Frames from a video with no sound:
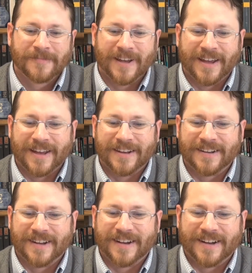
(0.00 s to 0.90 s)

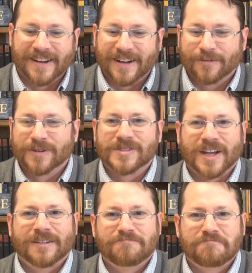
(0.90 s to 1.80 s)
It was
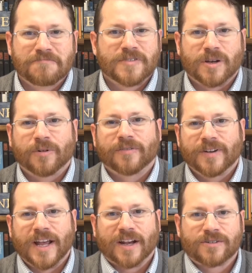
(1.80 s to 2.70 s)
somewhat of a
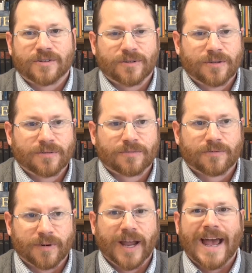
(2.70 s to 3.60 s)
natural
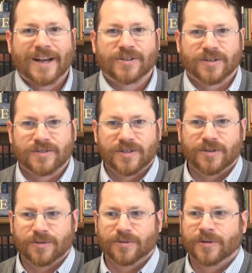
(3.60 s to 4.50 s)
reaction
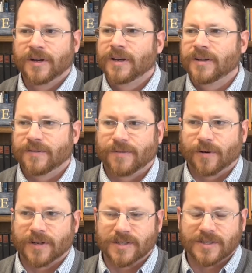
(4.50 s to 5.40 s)
to the
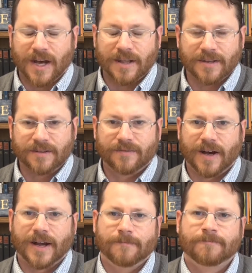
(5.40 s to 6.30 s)
focus on the
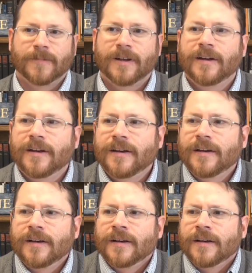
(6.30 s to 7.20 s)
divine.
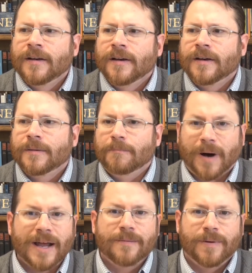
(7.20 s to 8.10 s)

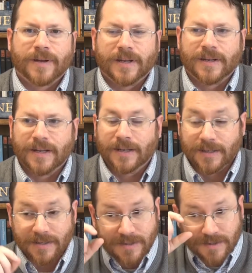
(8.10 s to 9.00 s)
My opinion
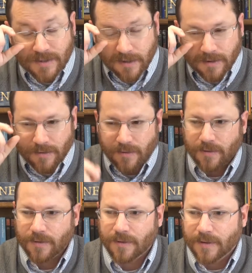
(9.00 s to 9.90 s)
is
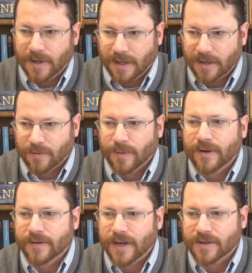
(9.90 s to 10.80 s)
the
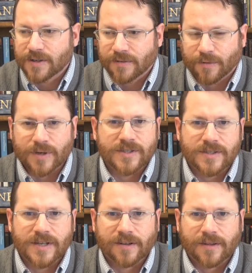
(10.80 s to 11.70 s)
reintroduction of
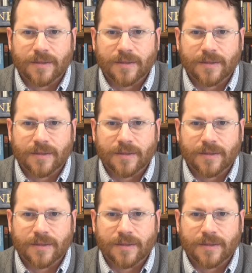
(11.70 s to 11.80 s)
Aristotelian